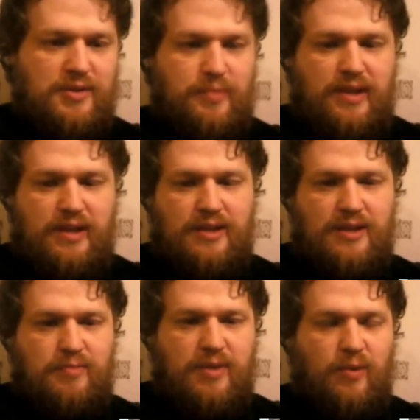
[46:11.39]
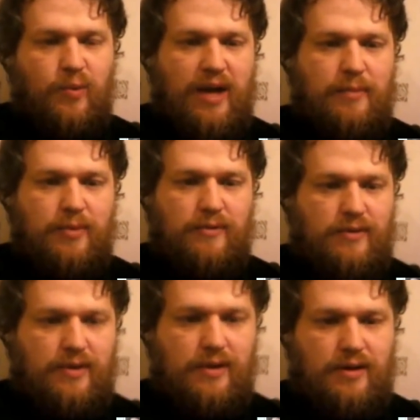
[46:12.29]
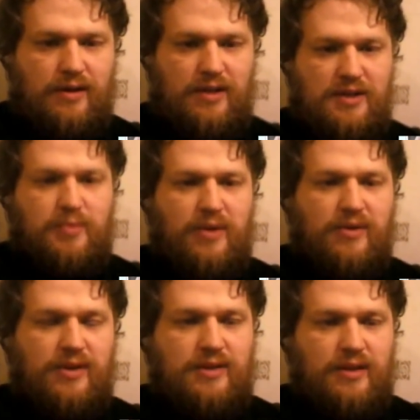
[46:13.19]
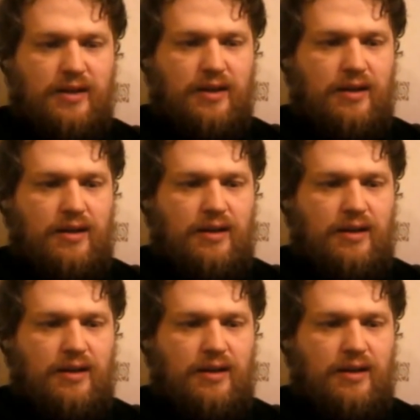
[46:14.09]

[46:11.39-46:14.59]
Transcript: spin into this big web of conspiracy.